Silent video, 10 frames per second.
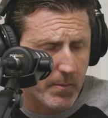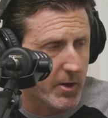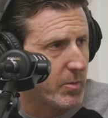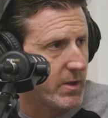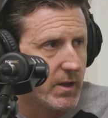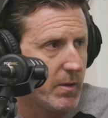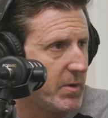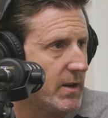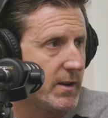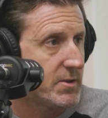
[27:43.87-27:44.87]
amicably.
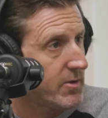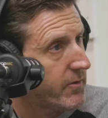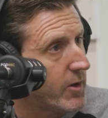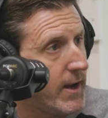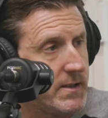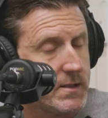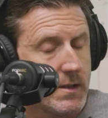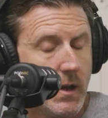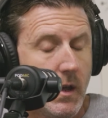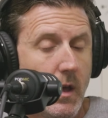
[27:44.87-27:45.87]
AB and I are still friends.
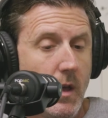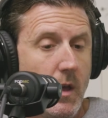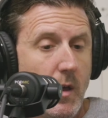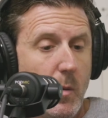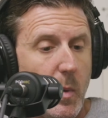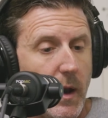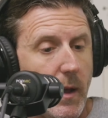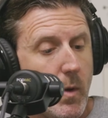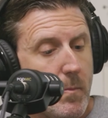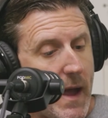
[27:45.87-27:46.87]
But
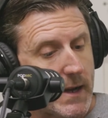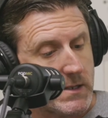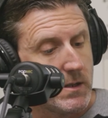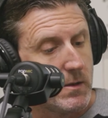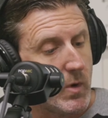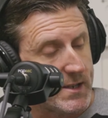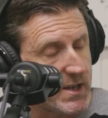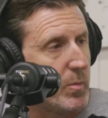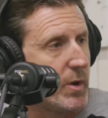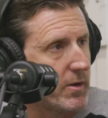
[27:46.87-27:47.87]
I went back to the
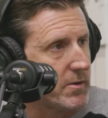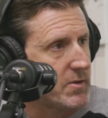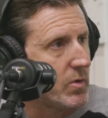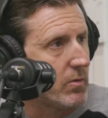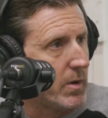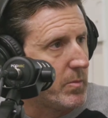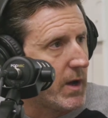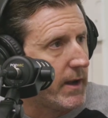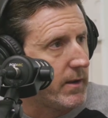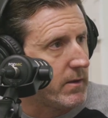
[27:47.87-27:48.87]
Westside Breakers, who are run
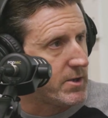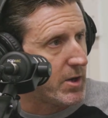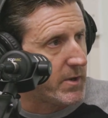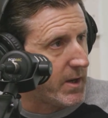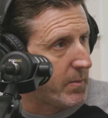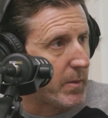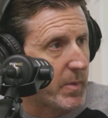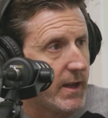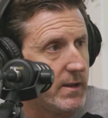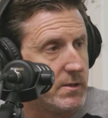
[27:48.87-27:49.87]
by a gentleman named Mike
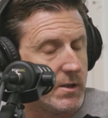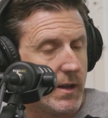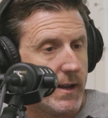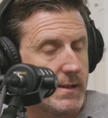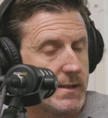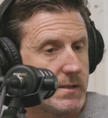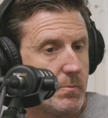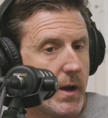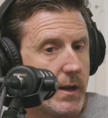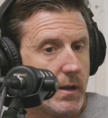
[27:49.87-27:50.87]
Page, and I said to
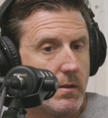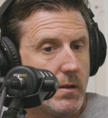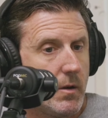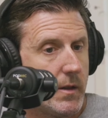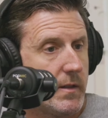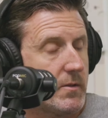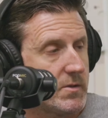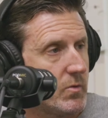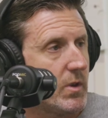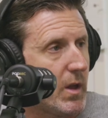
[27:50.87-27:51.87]
Mike, you know, I think
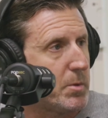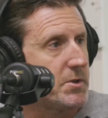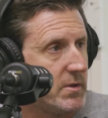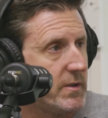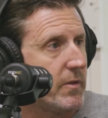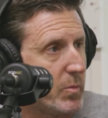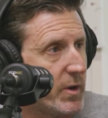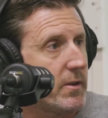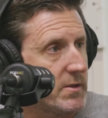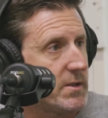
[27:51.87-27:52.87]
there's a real opportunity for the
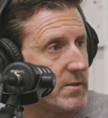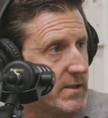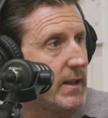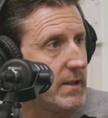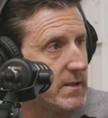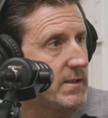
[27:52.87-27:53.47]
Breakers here to get